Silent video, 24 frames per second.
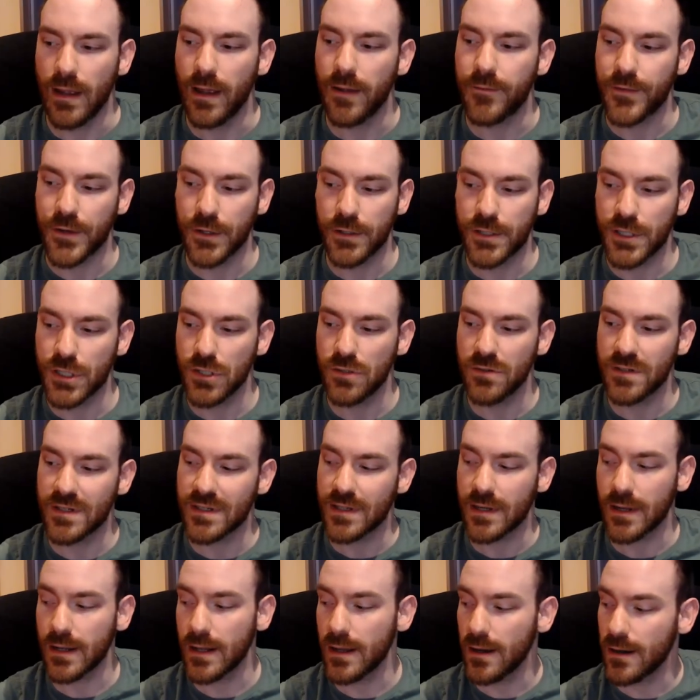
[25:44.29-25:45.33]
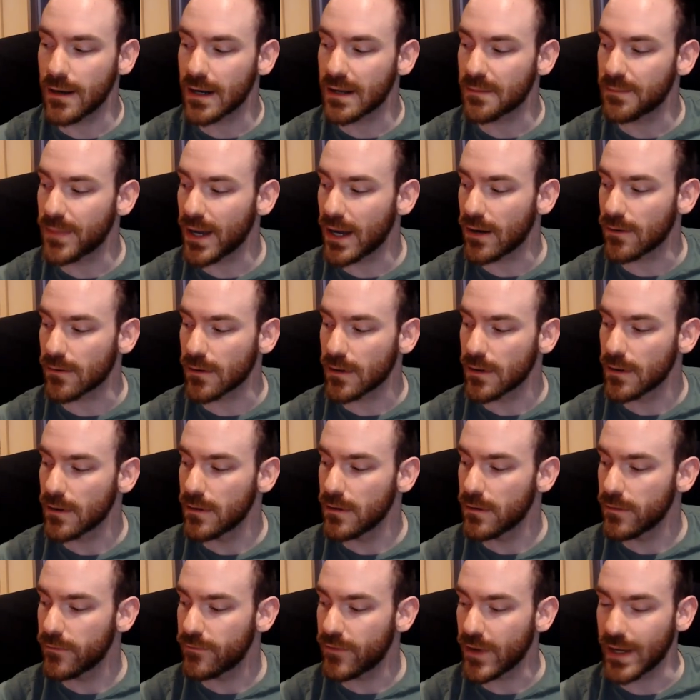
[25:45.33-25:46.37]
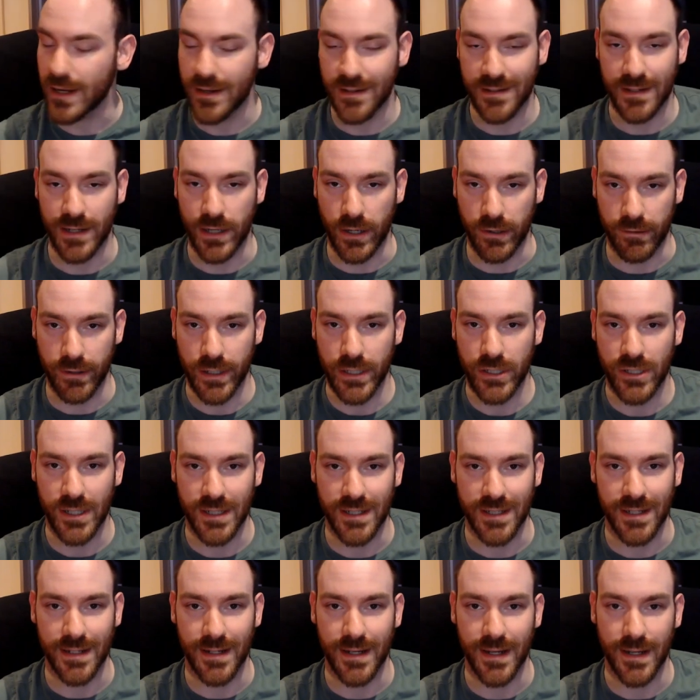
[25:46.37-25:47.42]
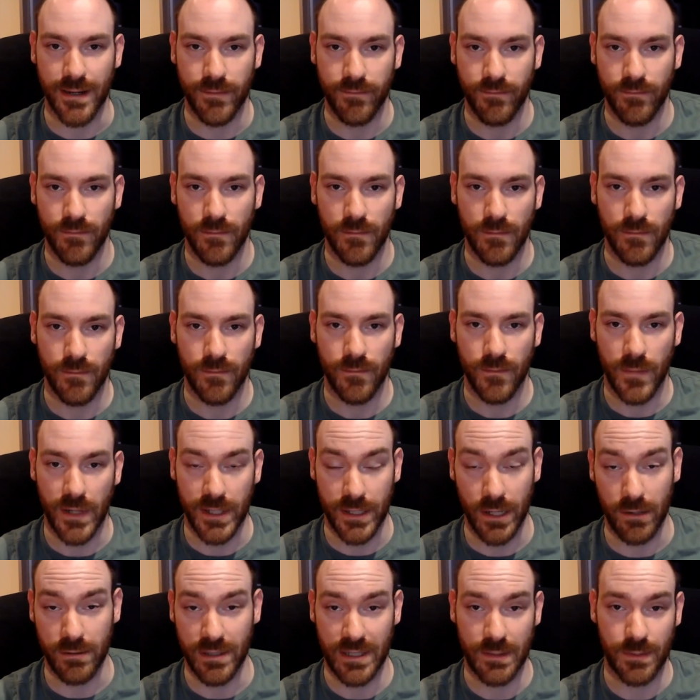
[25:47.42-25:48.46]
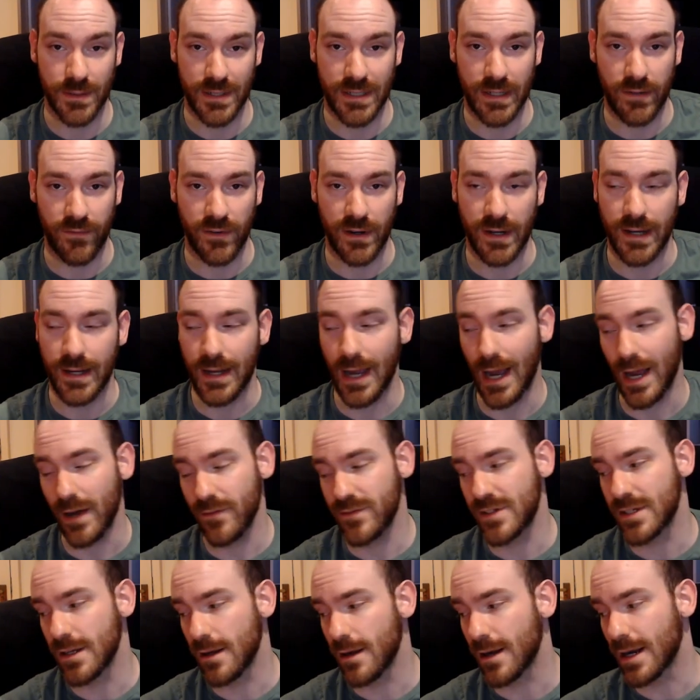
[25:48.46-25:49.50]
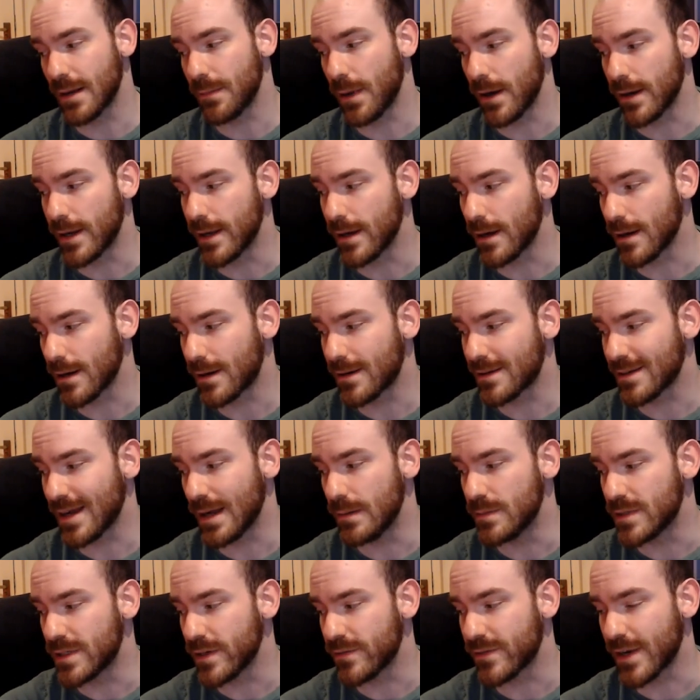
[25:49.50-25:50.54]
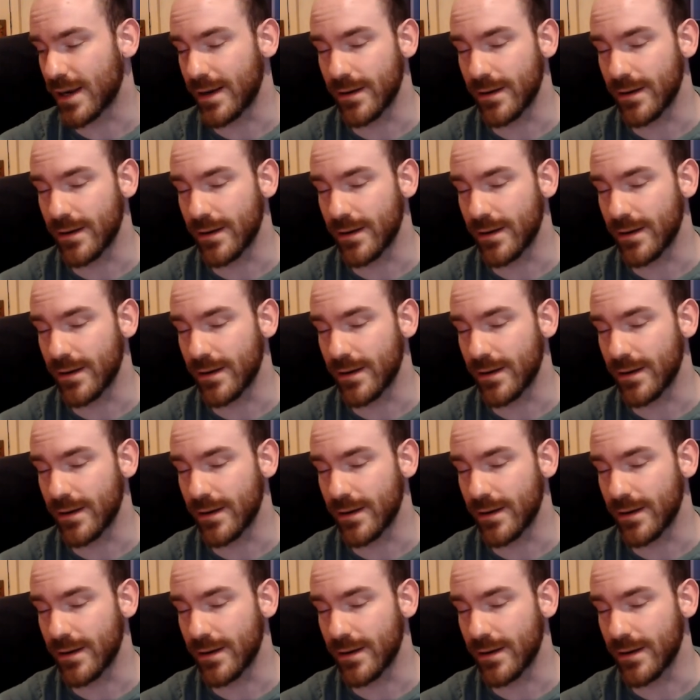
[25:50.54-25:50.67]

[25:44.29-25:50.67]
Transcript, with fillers: you choose to learn about things that you're interested in, you don't specifically have to learn about the archetypes if they don't